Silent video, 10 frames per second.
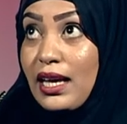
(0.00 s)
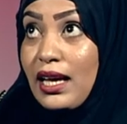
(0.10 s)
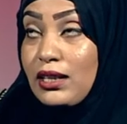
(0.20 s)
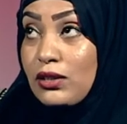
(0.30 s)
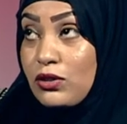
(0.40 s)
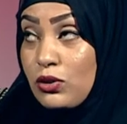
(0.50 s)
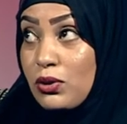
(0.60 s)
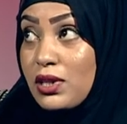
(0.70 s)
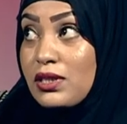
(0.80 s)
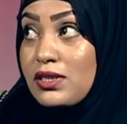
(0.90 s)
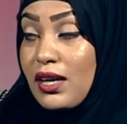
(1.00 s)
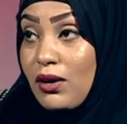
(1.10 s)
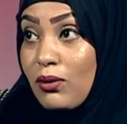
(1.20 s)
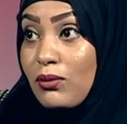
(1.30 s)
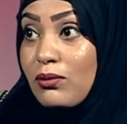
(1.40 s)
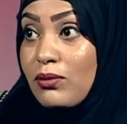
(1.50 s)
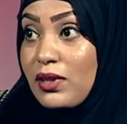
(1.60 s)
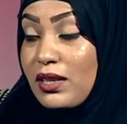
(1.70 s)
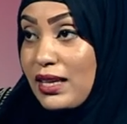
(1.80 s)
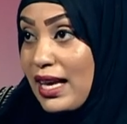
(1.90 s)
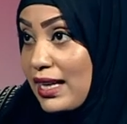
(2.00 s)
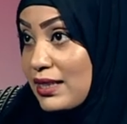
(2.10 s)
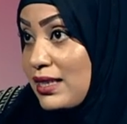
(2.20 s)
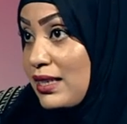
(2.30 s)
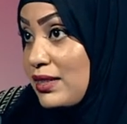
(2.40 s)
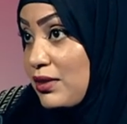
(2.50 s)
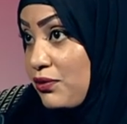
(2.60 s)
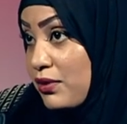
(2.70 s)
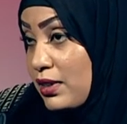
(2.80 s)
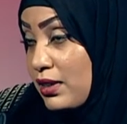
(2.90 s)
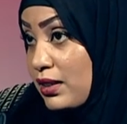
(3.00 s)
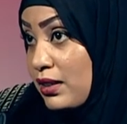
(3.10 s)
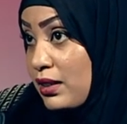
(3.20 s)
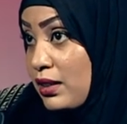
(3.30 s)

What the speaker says: and you can tell that they're acting differently.